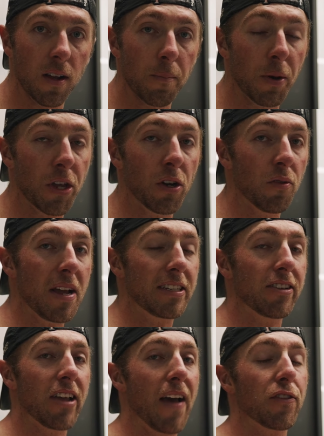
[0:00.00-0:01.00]
but you don't
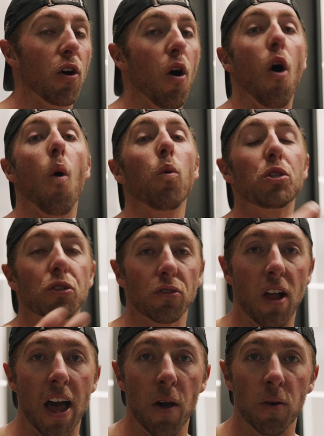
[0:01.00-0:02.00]
necessarily have to always
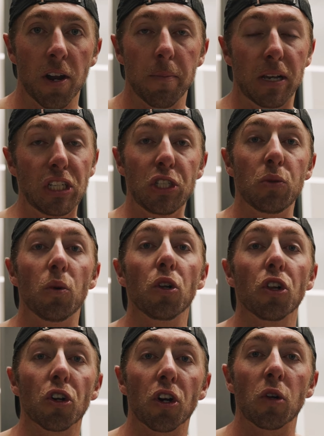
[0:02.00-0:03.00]
rely on it because you will
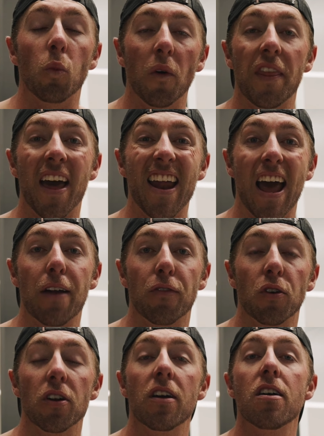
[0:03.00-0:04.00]
learn what that
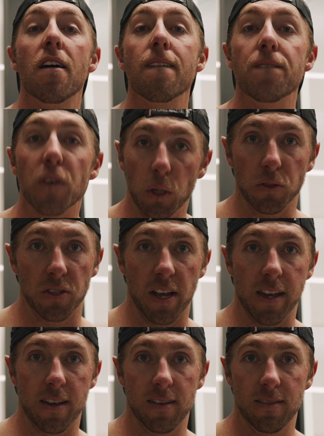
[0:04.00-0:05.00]
effort feels
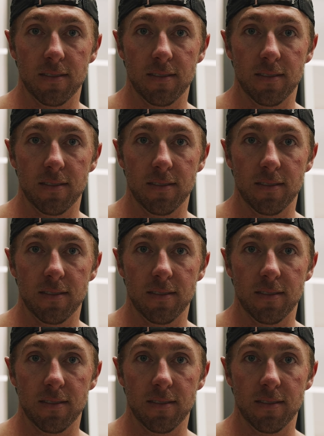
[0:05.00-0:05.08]
like.